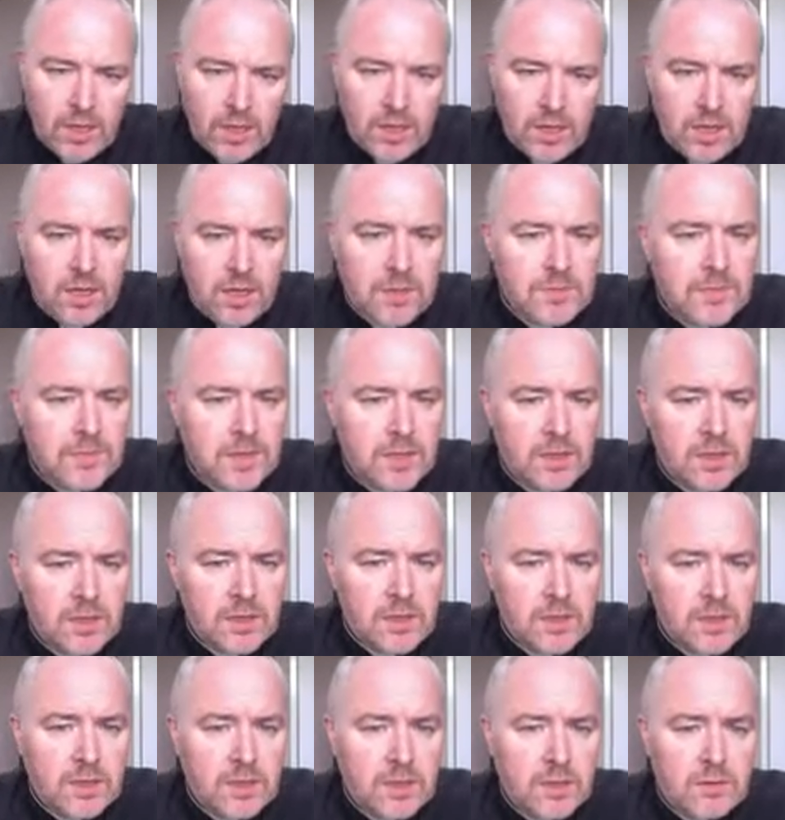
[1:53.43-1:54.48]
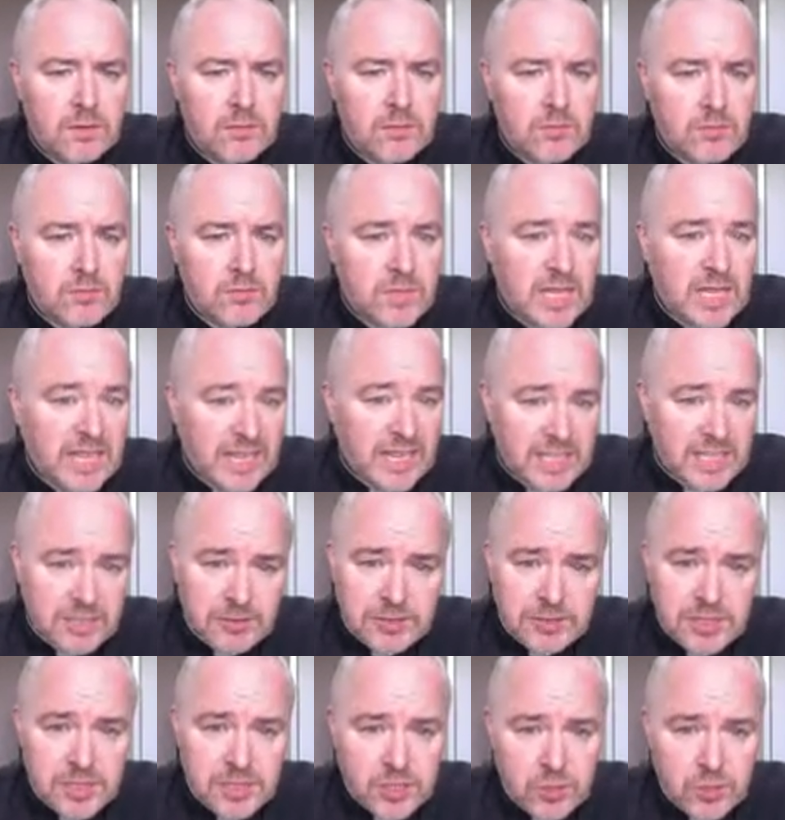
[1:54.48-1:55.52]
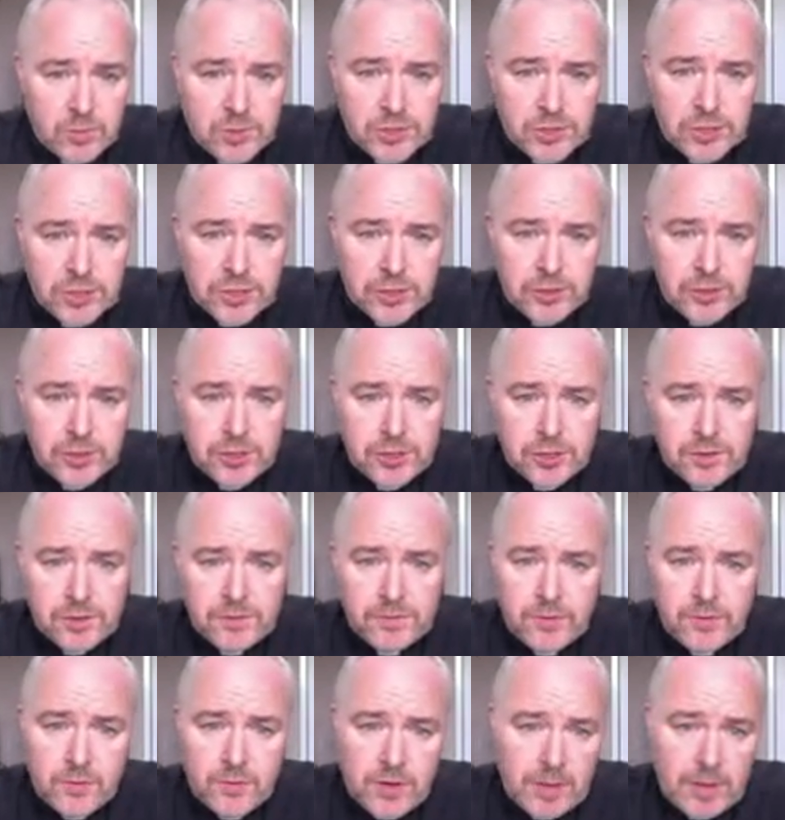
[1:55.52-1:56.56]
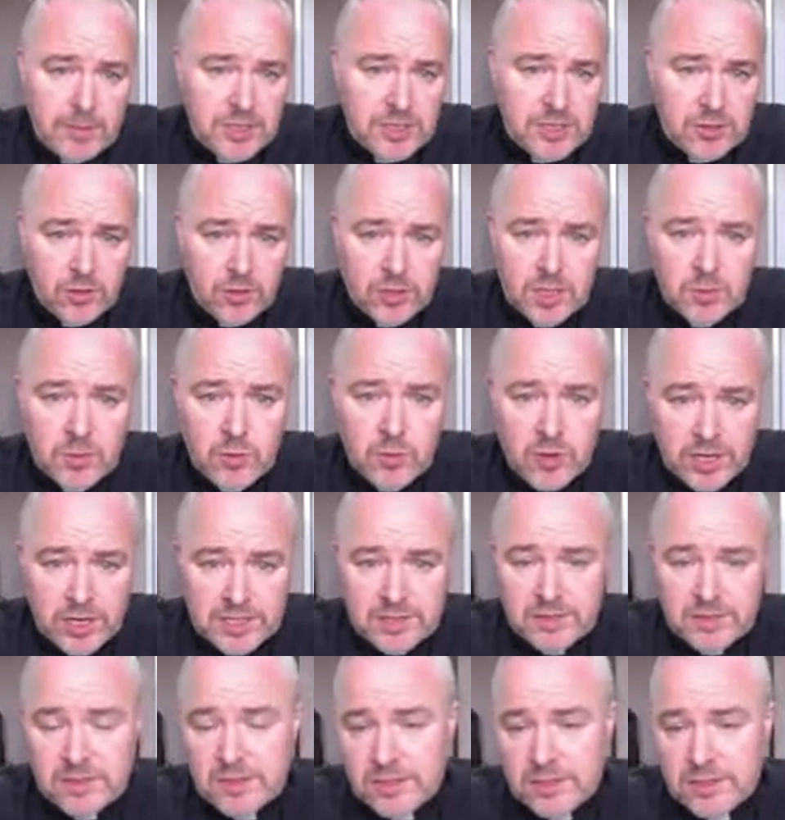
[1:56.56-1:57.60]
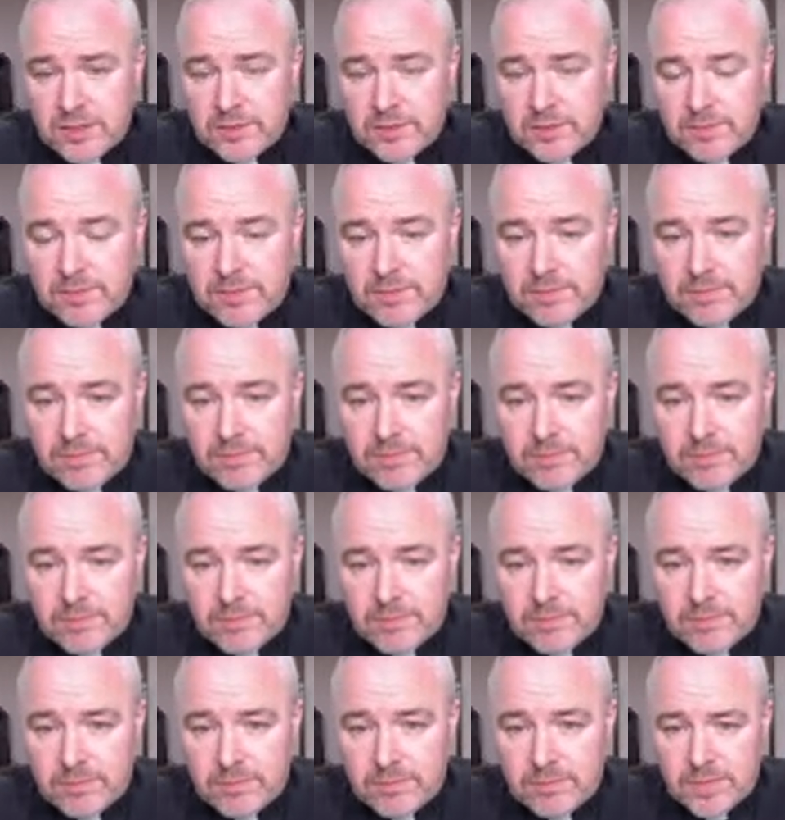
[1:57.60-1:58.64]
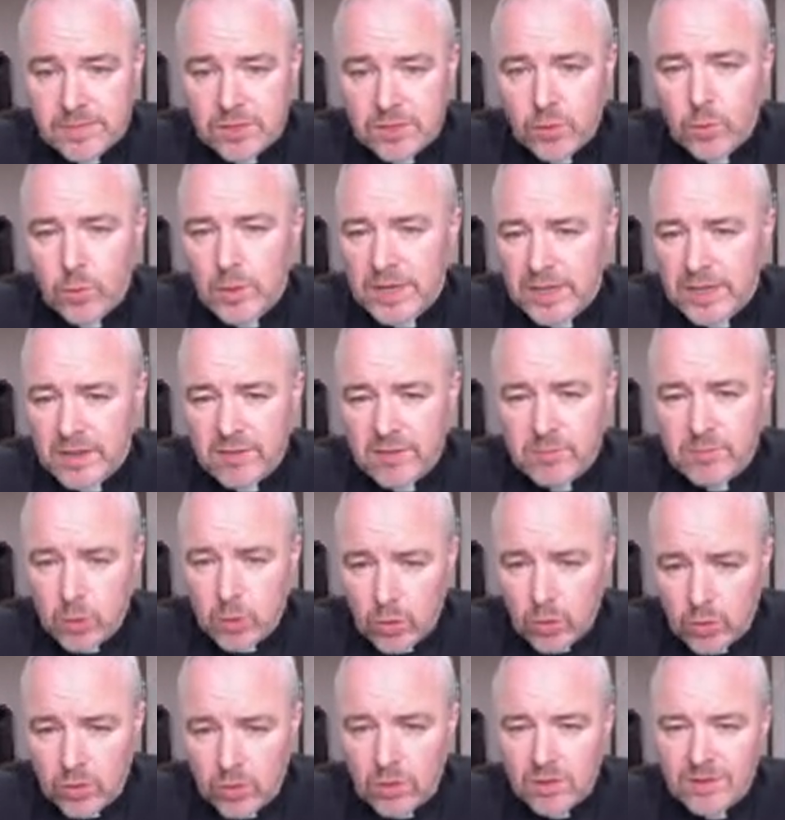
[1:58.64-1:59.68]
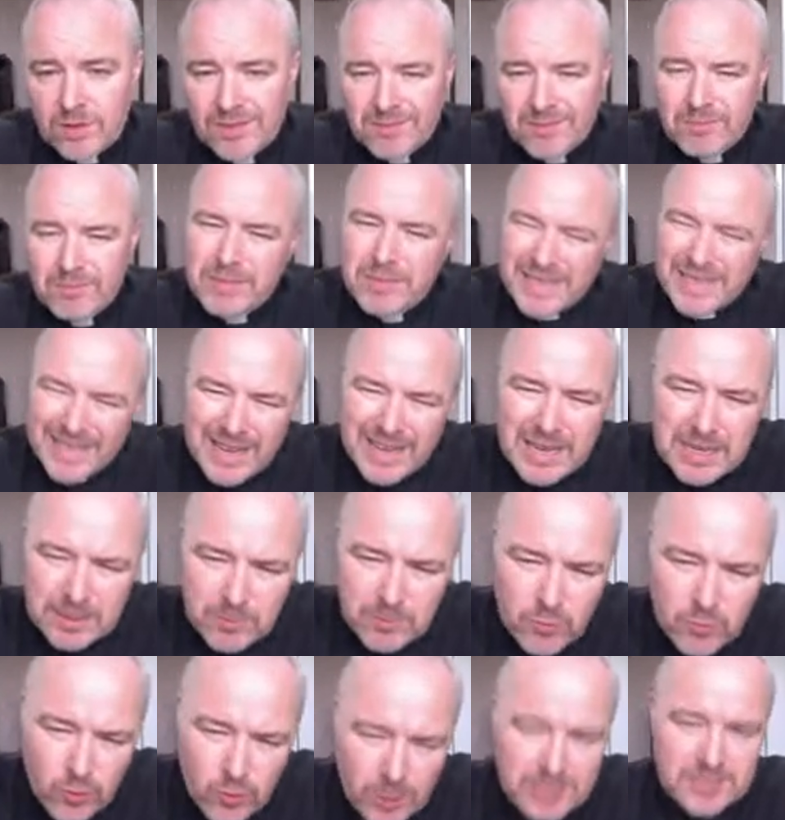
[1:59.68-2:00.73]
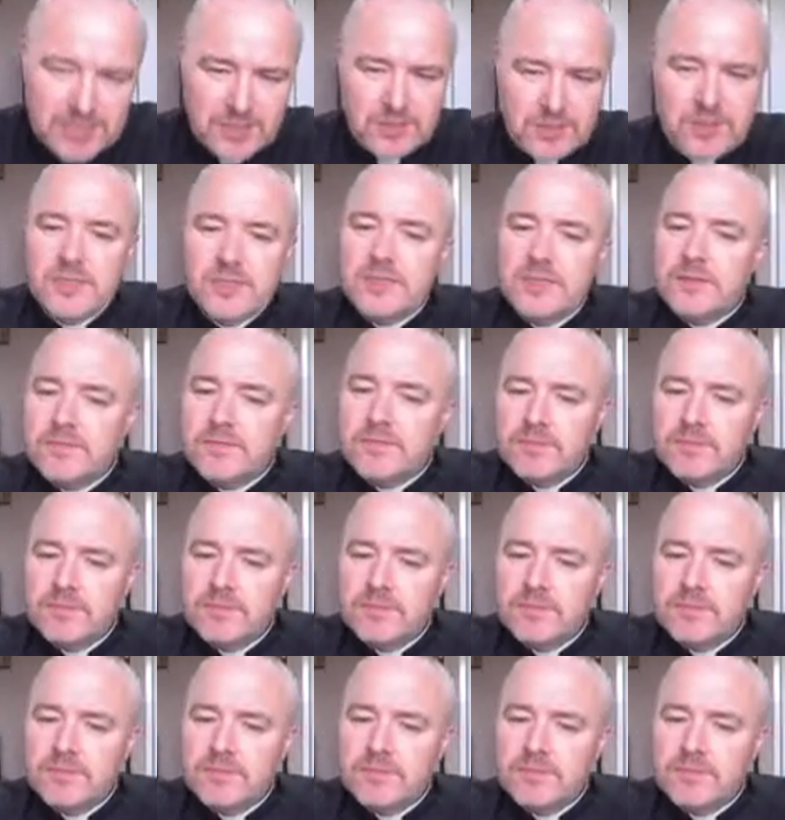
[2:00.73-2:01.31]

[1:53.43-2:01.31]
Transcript: The letter is a substitution for apostolic presence. It's a way of Paul being present,